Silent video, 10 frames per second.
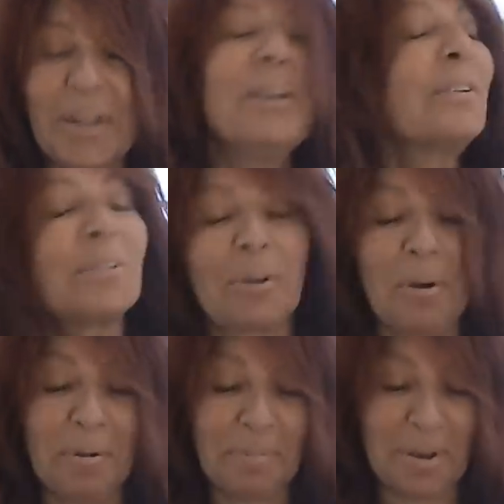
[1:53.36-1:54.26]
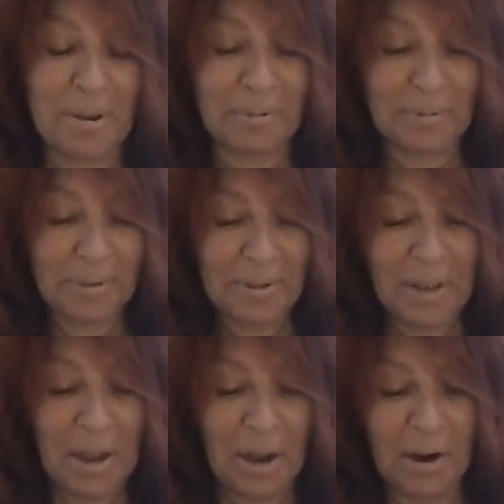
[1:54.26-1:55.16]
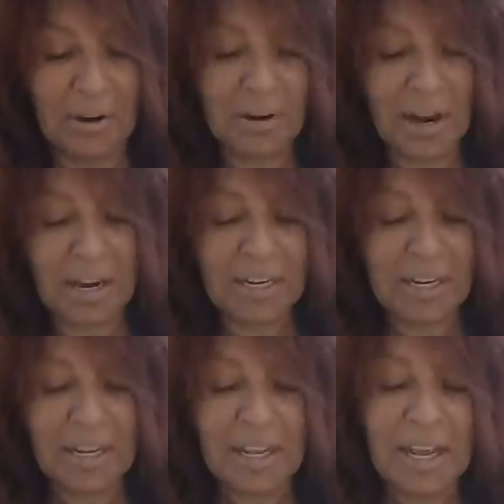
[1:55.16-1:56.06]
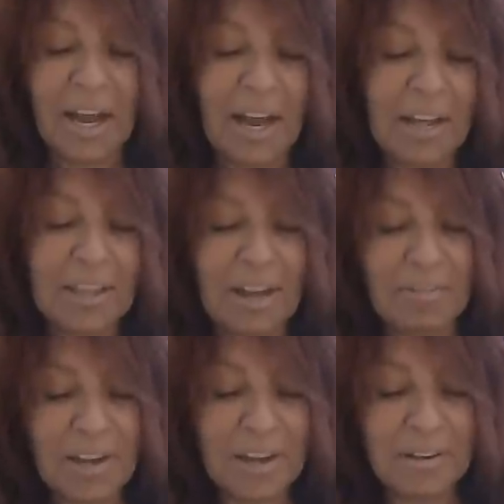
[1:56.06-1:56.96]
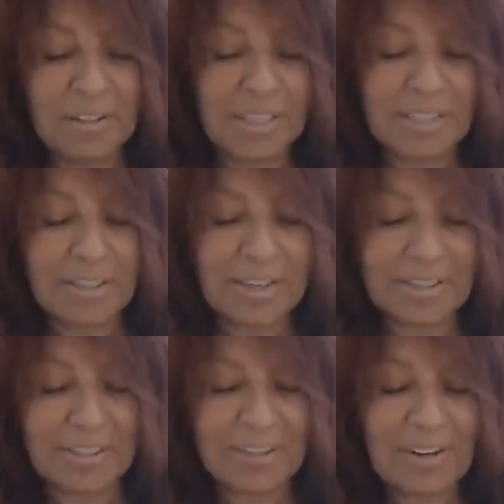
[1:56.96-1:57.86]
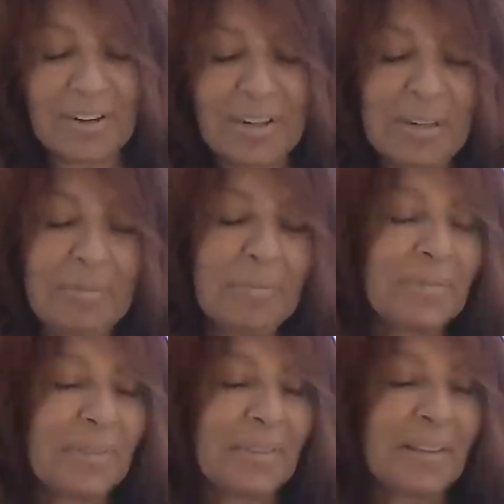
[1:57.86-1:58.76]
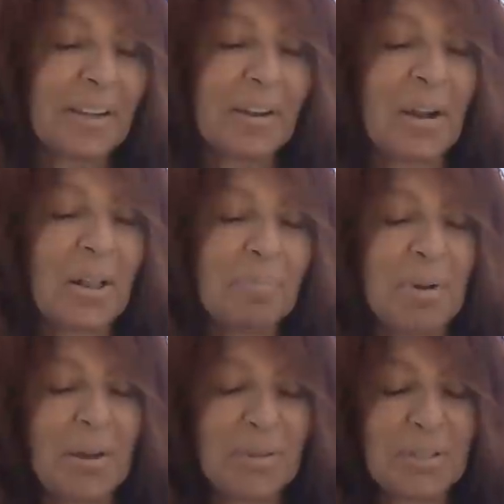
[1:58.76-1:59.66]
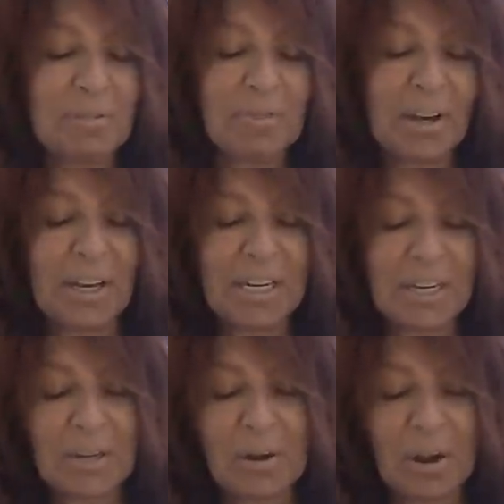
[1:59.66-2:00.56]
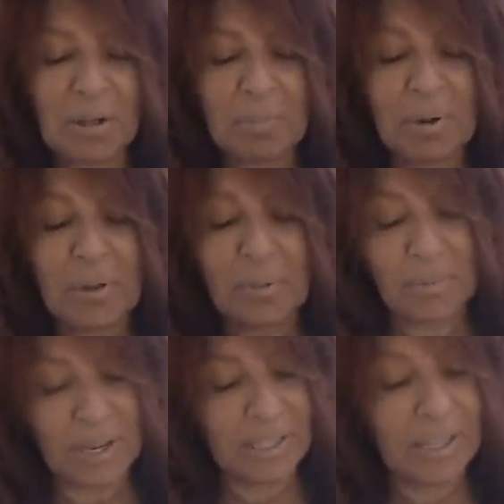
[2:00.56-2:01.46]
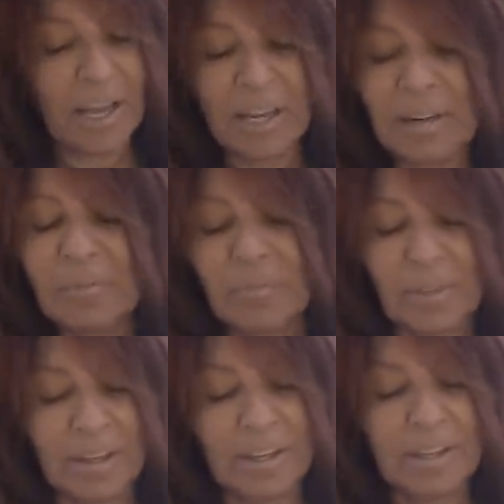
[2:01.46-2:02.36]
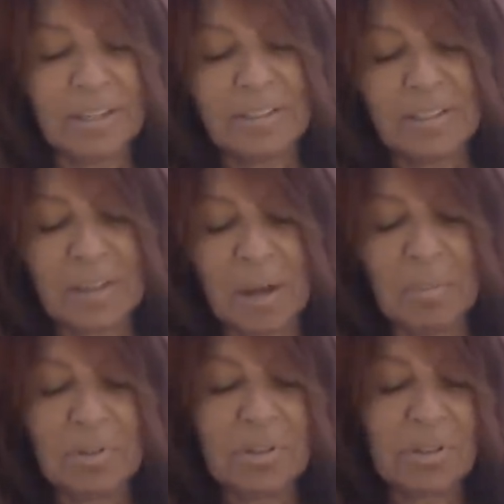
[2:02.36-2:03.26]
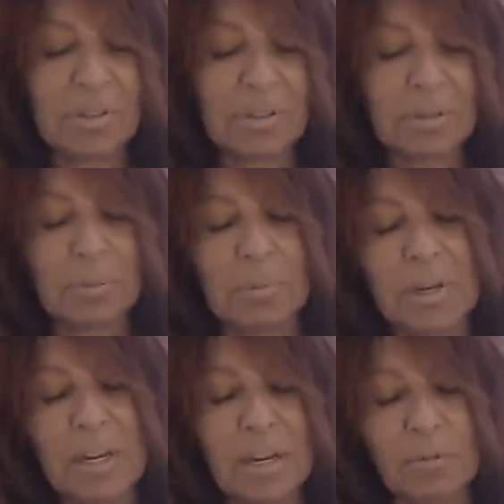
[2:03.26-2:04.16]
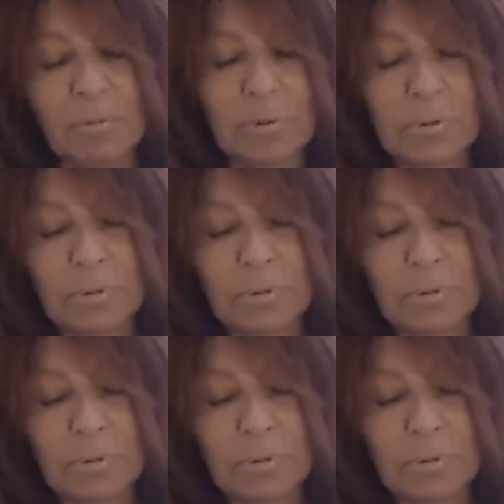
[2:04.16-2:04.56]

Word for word: here, Scorpio. All right. I love ya. Let's get started. I call upon the divine. I call upon the white light to come to this reading for